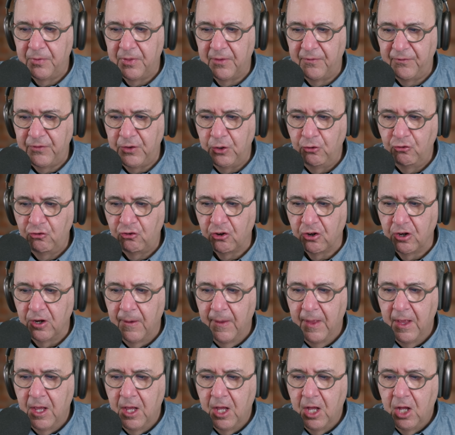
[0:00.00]
the future.
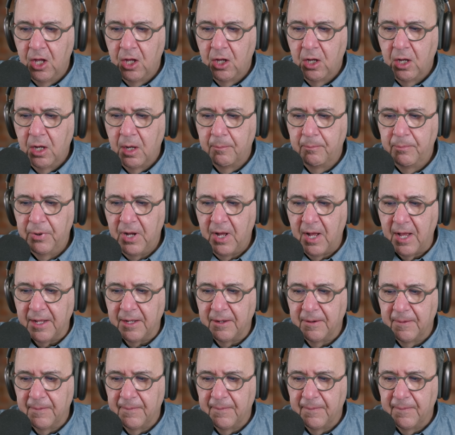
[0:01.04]
But